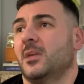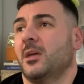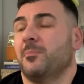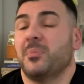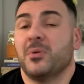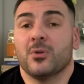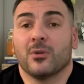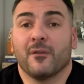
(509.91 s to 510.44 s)

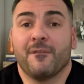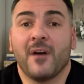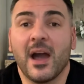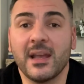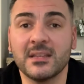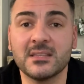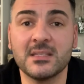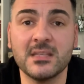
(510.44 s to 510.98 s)

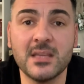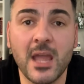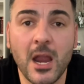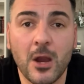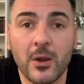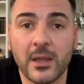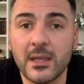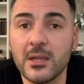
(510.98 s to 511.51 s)
purifies the
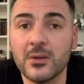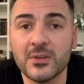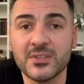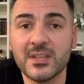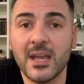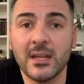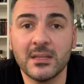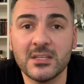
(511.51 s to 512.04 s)
air, it kills
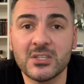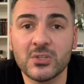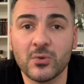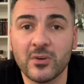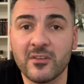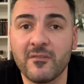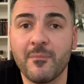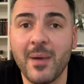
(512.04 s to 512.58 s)
any
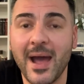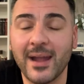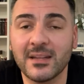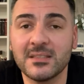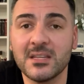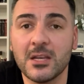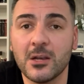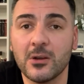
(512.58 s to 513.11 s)
sort of
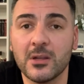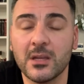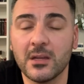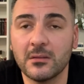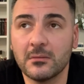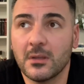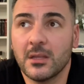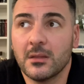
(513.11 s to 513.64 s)
bacteria,
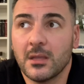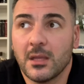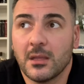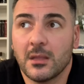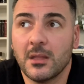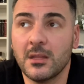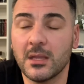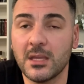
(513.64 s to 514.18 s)
and
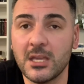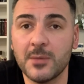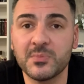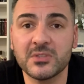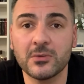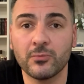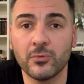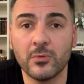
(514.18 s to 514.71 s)
it keeps
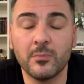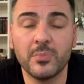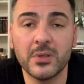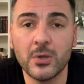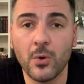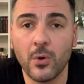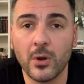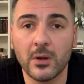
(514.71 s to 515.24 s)
the room
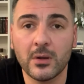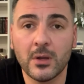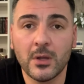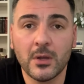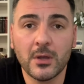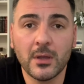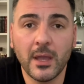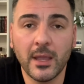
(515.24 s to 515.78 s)
pure,
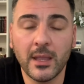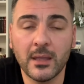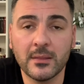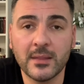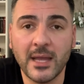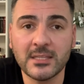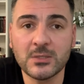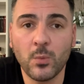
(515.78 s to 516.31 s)
and
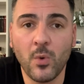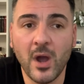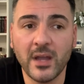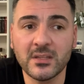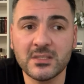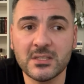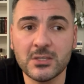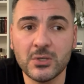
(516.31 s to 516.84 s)
that's why
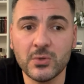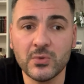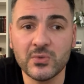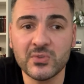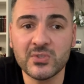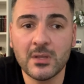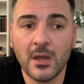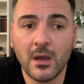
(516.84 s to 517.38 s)
it's
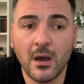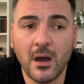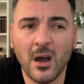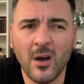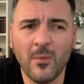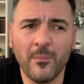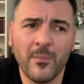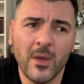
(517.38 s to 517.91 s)
used.
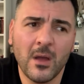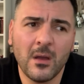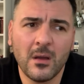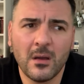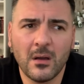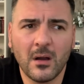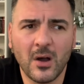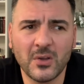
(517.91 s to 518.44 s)

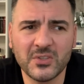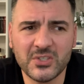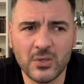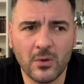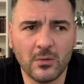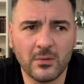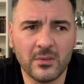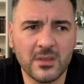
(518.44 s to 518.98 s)

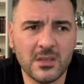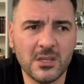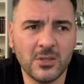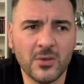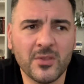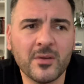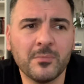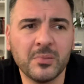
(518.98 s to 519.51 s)
Also, you
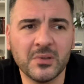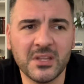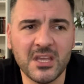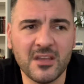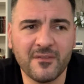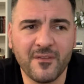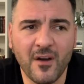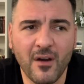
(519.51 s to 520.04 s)
know, the
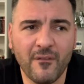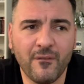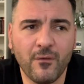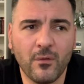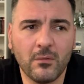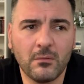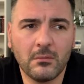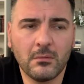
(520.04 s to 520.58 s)
belief of
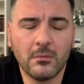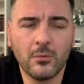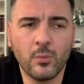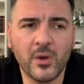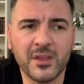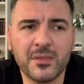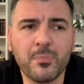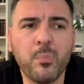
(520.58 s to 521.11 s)

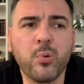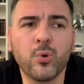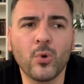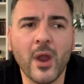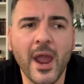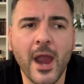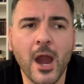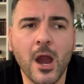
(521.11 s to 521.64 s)
with
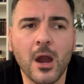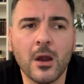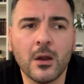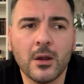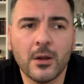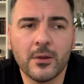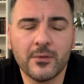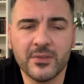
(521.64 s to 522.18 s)
prayer,
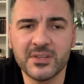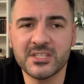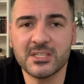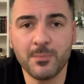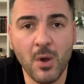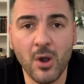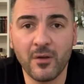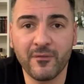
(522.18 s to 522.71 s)
the
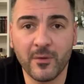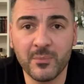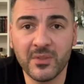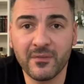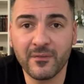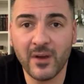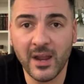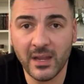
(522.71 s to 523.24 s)
smoke from the
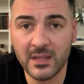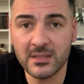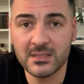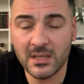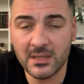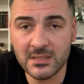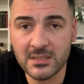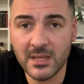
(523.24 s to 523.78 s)

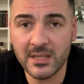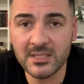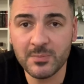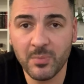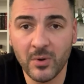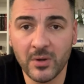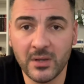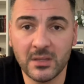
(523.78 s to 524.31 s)
frankincense that's
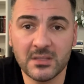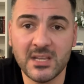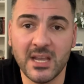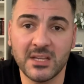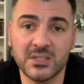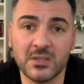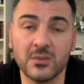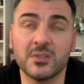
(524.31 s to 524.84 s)
burning
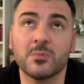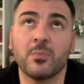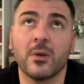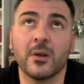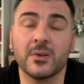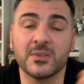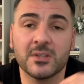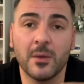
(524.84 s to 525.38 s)
takes those
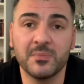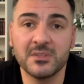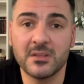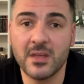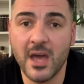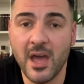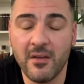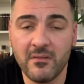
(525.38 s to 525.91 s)
prayers up to
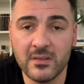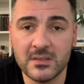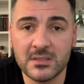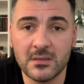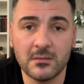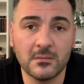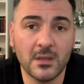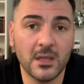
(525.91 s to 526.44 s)
the heavens
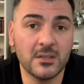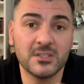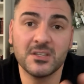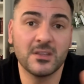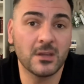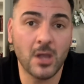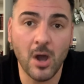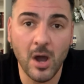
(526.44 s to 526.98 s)
and to
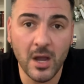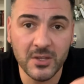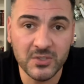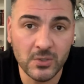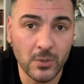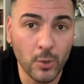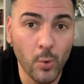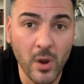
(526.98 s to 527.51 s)
the gods
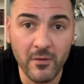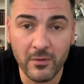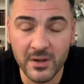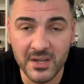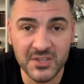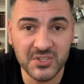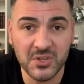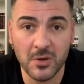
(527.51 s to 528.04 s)
or whoever it
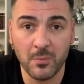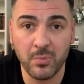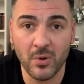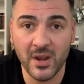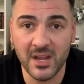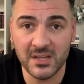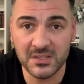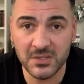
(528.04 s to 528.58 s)
is you're
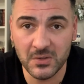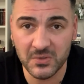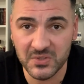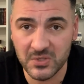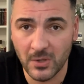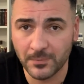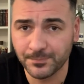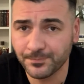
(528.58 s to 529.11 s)
praying to.
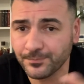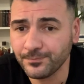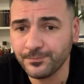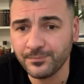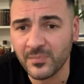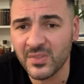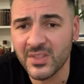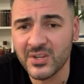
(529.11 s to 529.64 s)
So
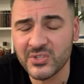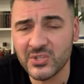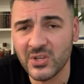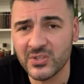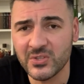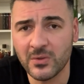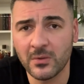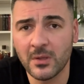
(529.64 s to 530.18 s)
there's
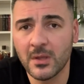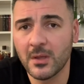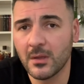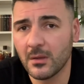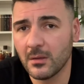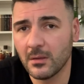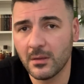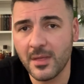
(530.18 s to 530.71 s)
also
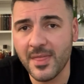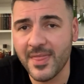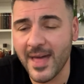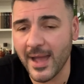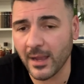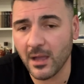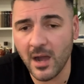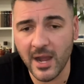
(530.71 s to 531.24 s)

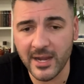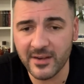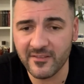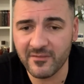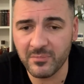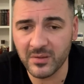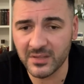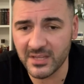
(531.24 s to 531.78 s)
that kind
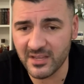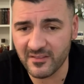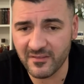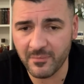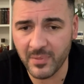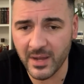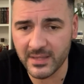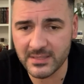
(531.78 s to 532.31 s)
of belief.
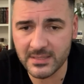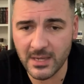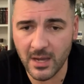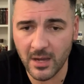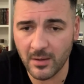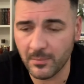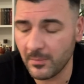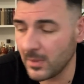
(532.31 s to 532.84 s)
But
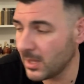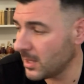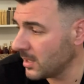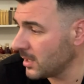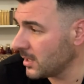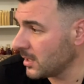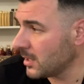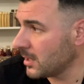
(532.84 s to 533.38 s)

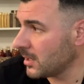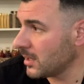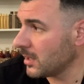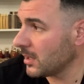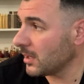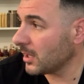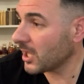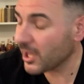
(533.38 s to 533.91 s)

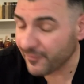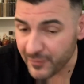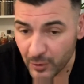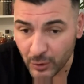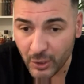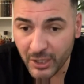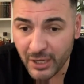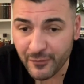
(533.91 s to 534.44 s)
if you're
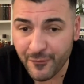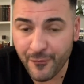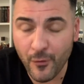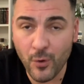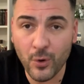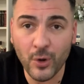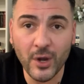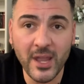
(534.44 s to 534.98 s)
looking
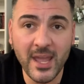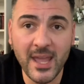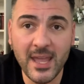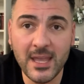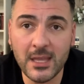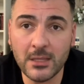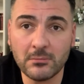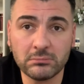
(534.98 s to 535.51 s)
for
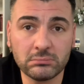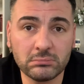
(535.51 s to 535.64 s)
a